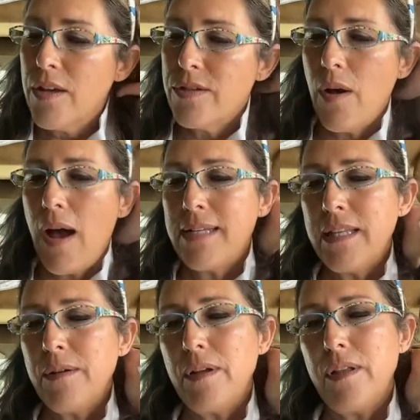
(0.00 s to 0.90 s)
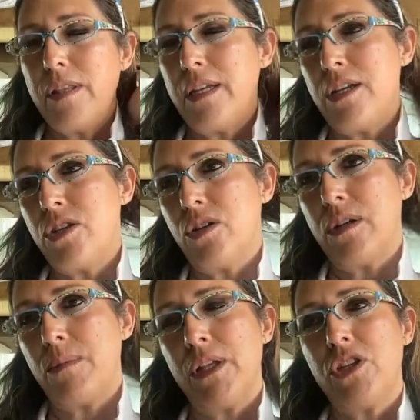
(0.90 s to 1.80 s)
So I did the initial
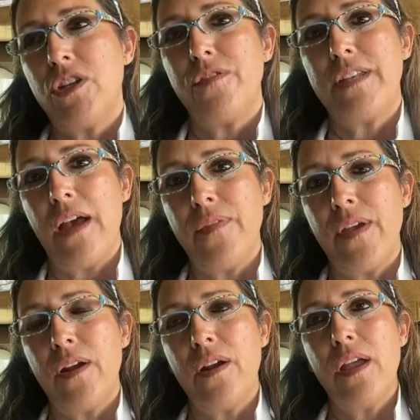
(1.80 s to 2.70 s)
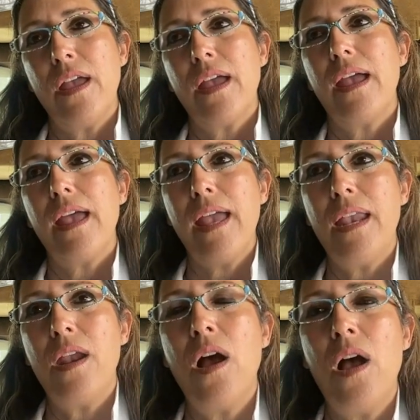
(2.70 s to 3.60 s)
demolition down there, and